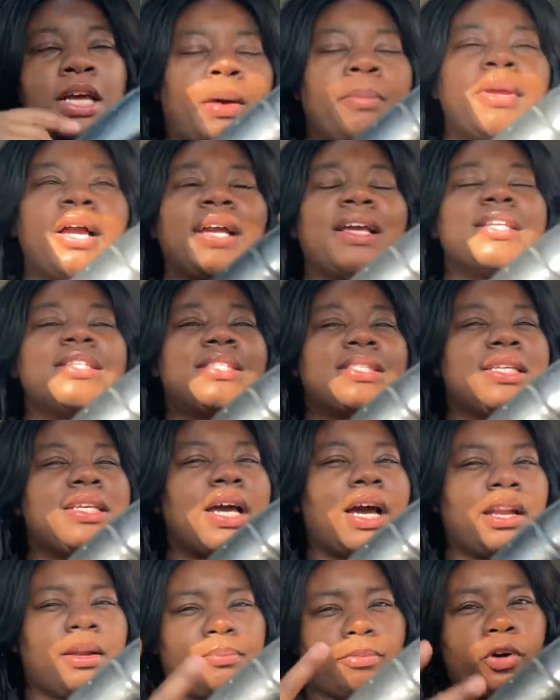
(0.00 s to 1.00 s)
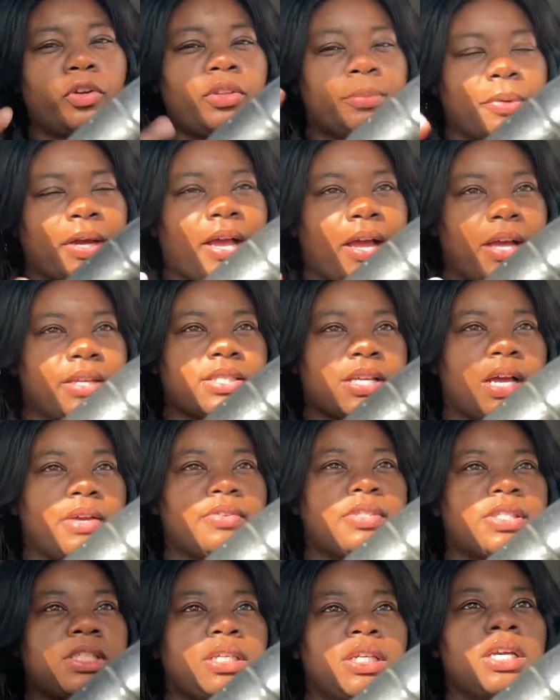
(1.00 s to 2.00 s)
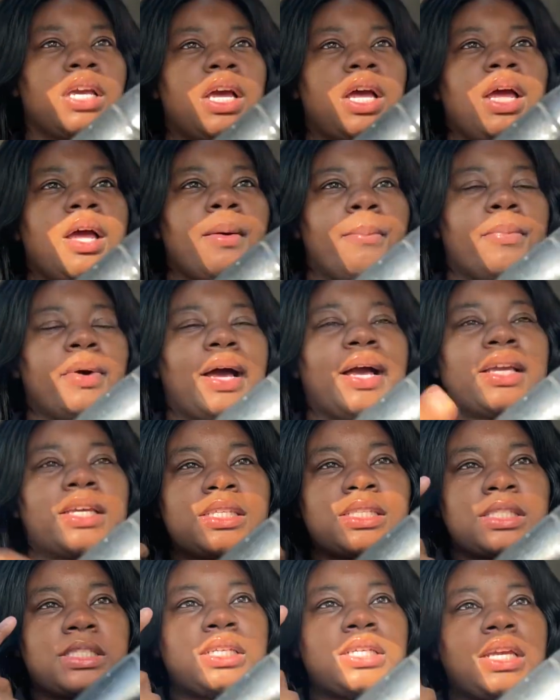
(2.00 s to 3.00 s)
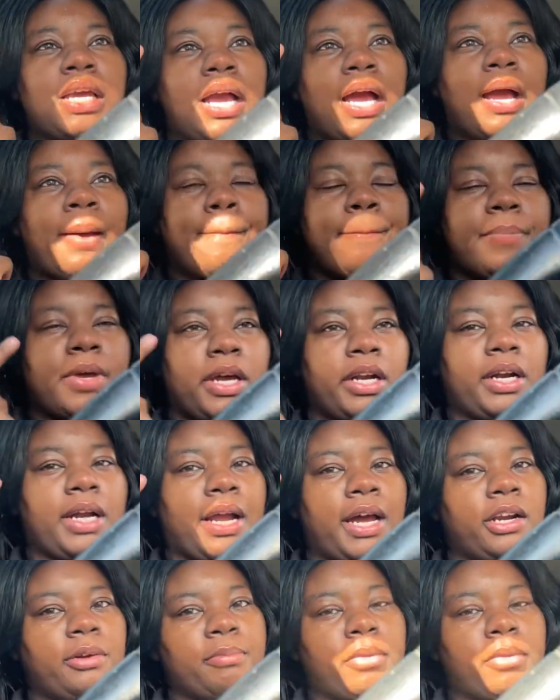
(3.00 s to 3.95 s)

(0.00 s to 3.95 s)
mean i can see out of both of my eyes obviously but i can see better out of